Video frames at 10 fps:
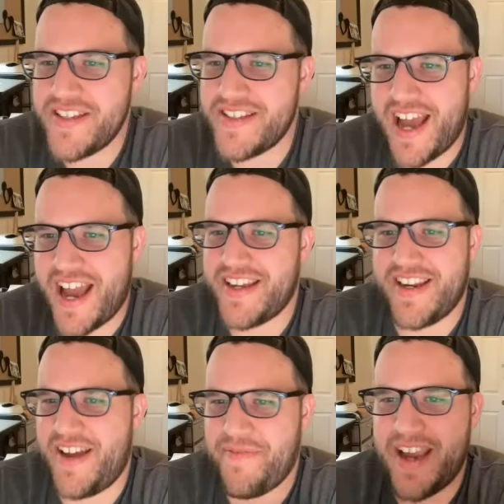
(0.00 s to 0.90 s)
easy.
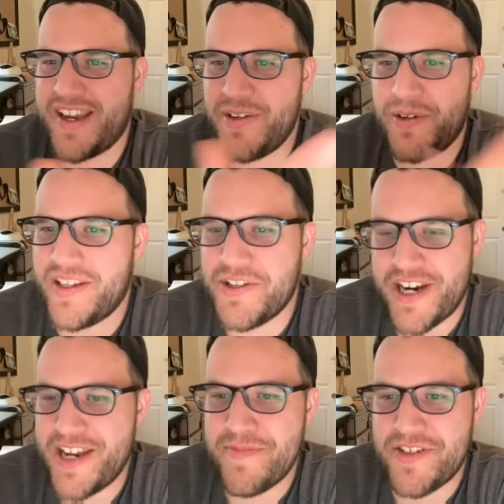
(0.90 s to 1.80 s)
If I can do it on the
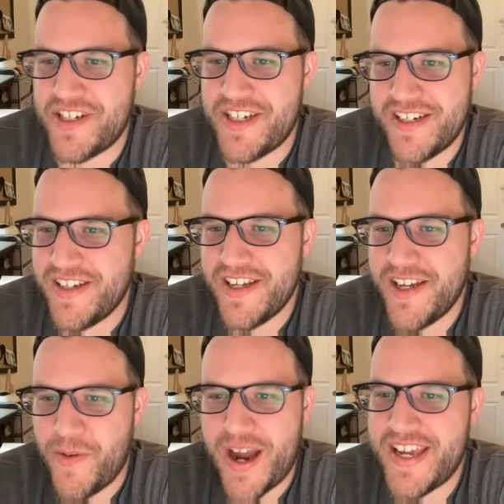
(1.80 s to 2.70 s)
trade machine,
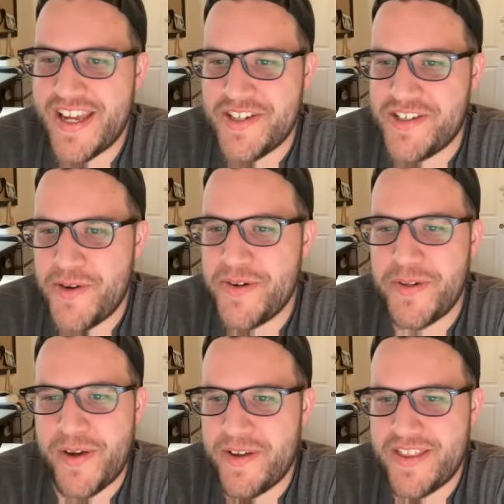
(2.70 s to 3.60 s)
why can't Joe
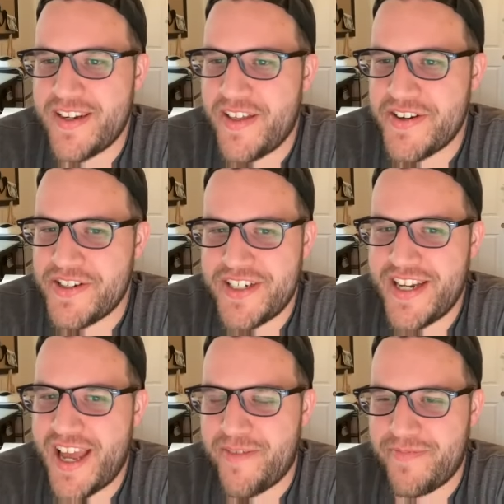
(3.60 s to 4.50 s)
do it with another
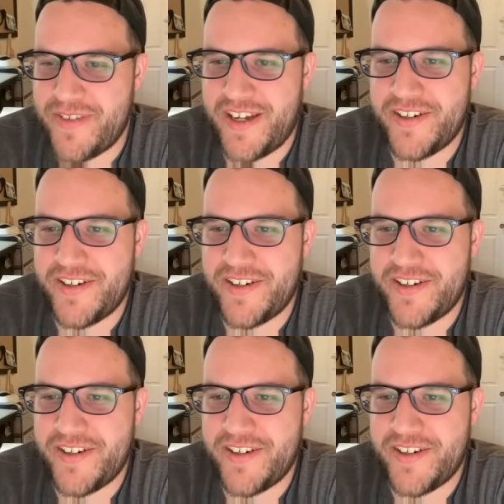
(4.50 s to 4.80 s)
GM, you